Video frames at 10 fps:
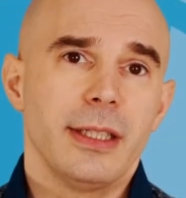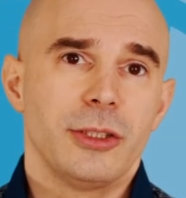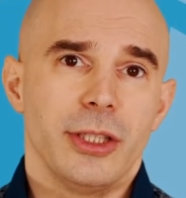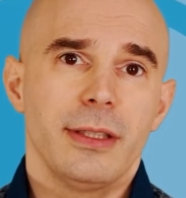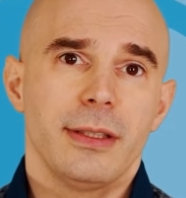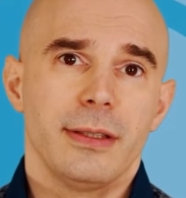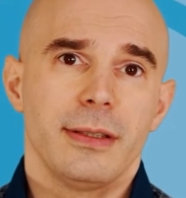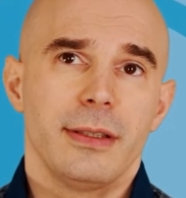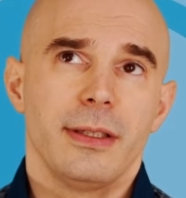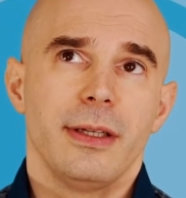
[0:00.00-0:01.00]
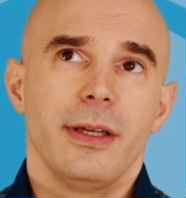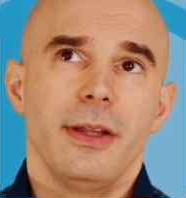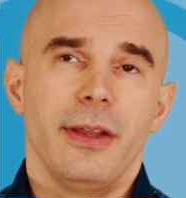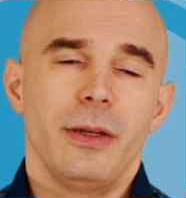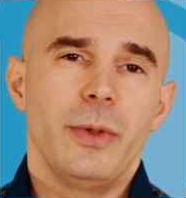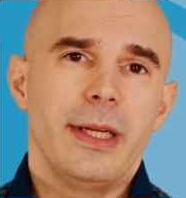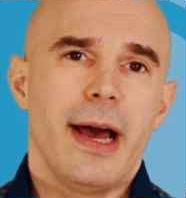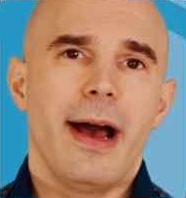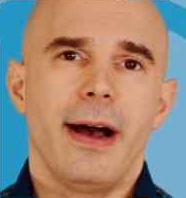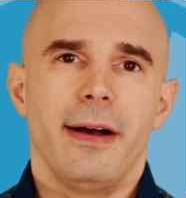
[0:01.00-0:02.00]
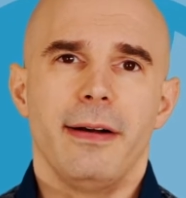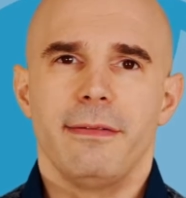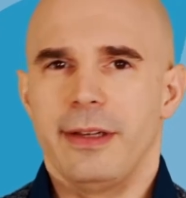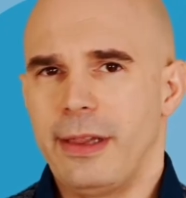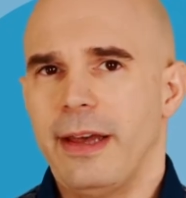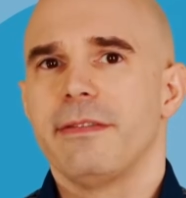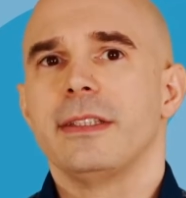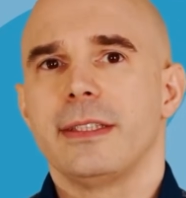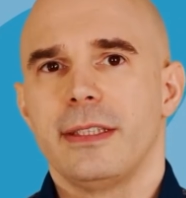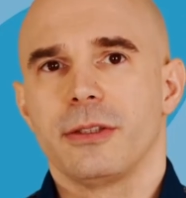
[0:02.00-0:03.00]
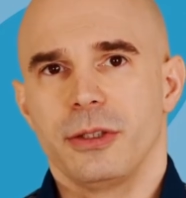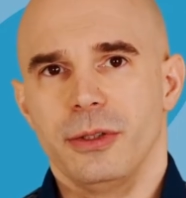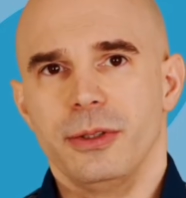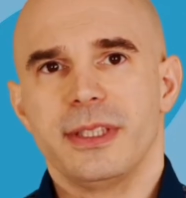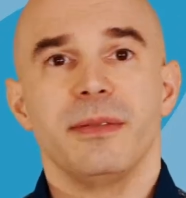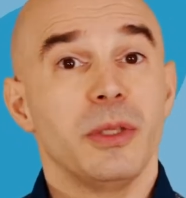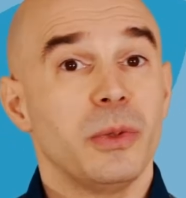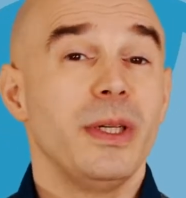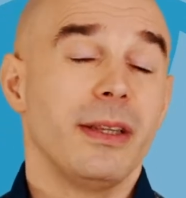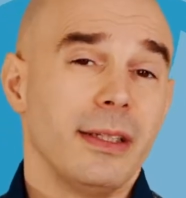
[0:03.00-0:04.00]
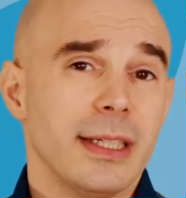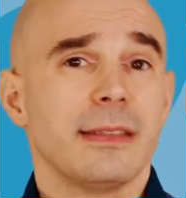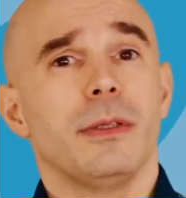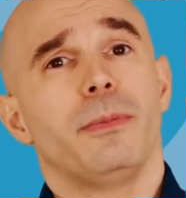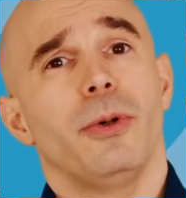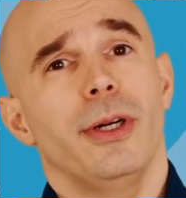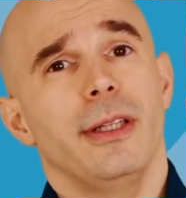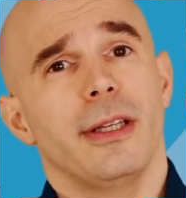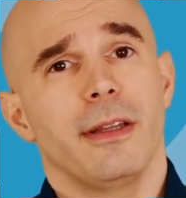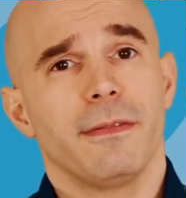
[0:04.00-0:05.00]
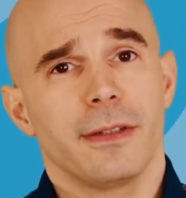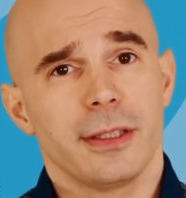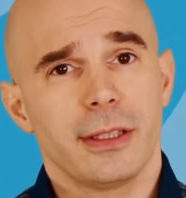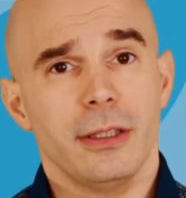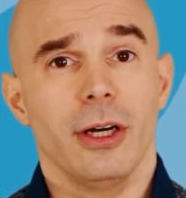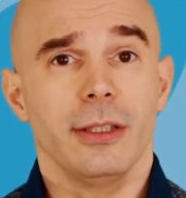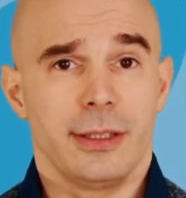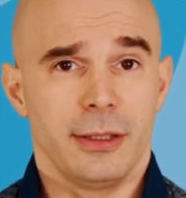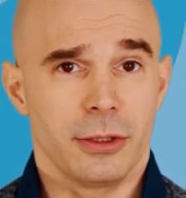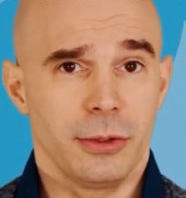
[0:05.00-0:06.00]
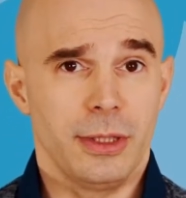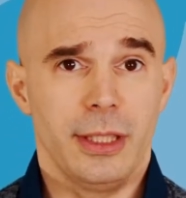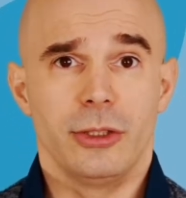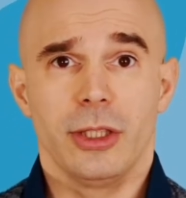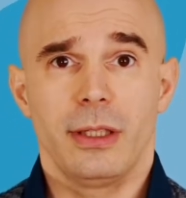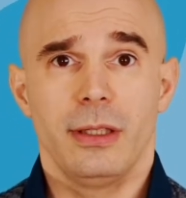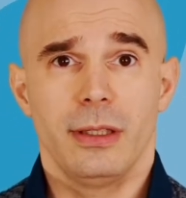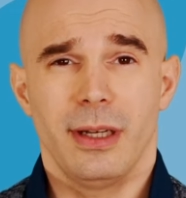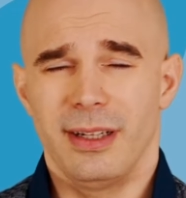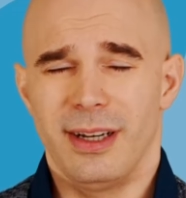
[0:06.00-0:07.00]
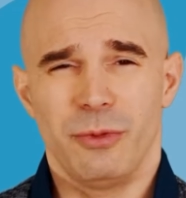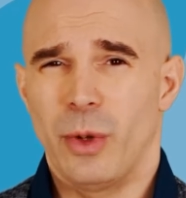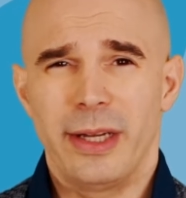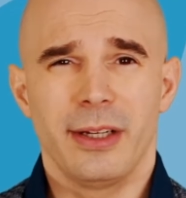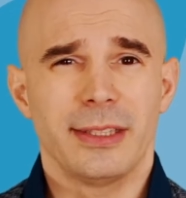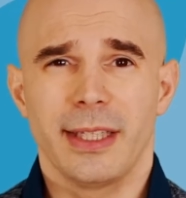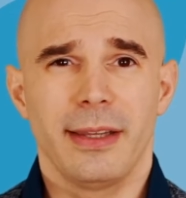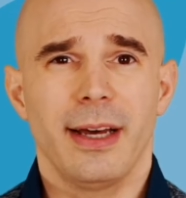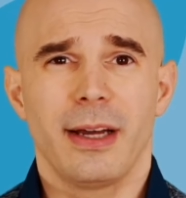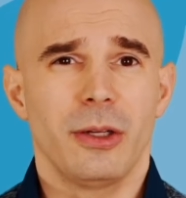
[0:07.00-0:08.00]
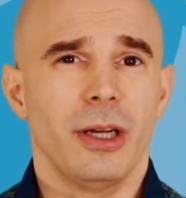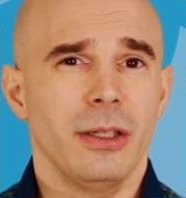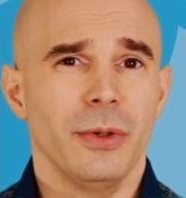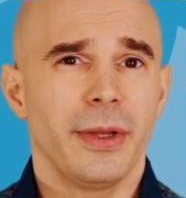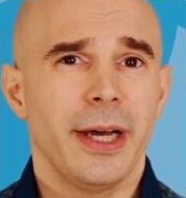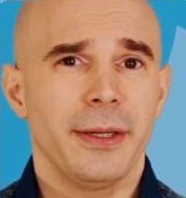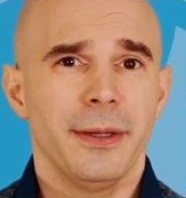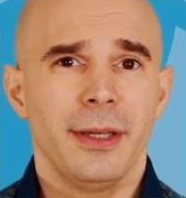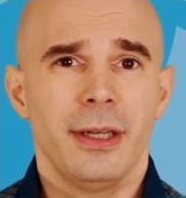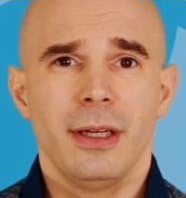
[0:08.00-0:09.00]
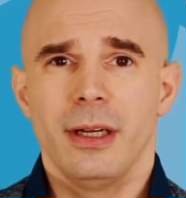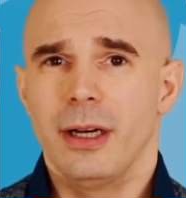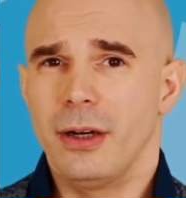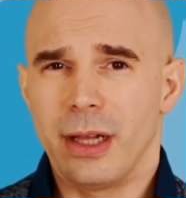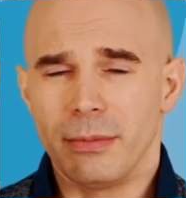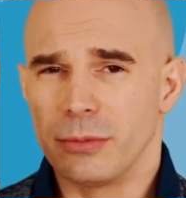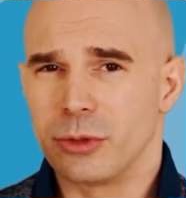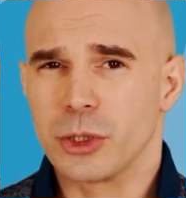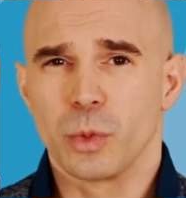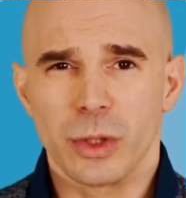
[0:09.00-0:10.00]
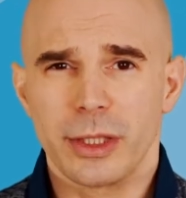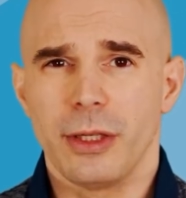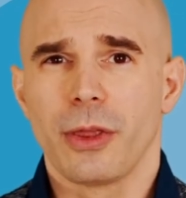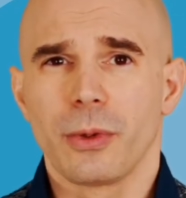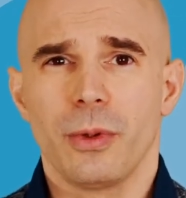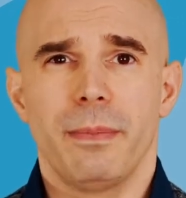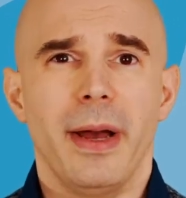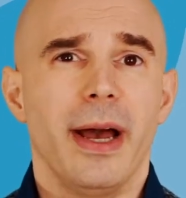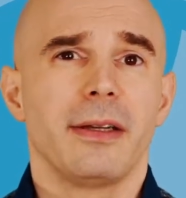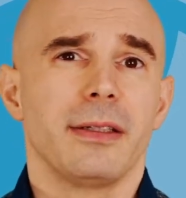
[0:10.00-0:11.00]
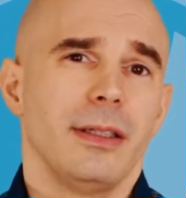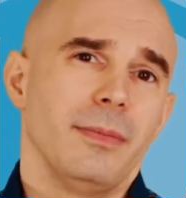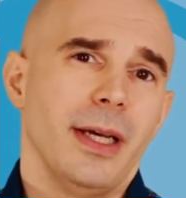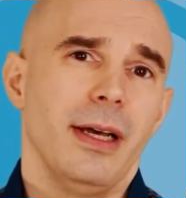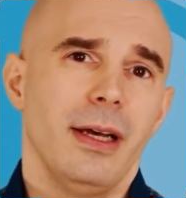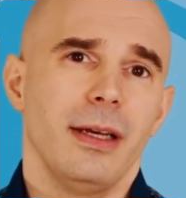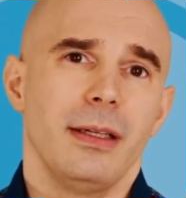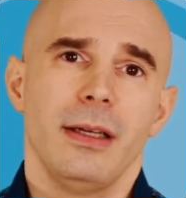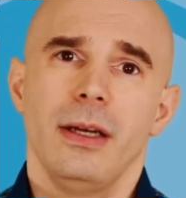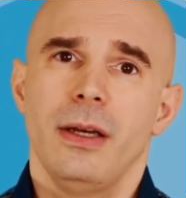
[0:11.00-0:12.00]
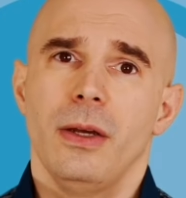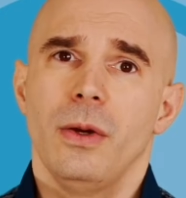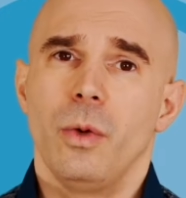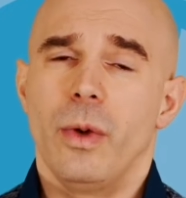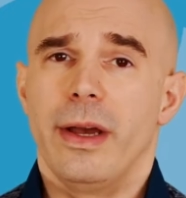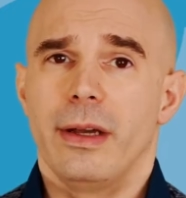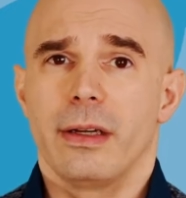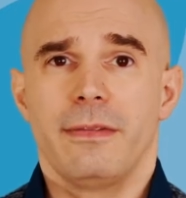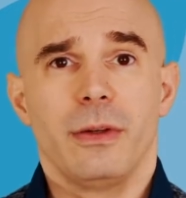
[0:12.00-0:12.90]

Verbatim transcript: digit, then we'd have 11 zeros in between the decimal point and the first non-zero digit. Why did I say that? How do I know that? Well, I'm just working through a pattern in my head where if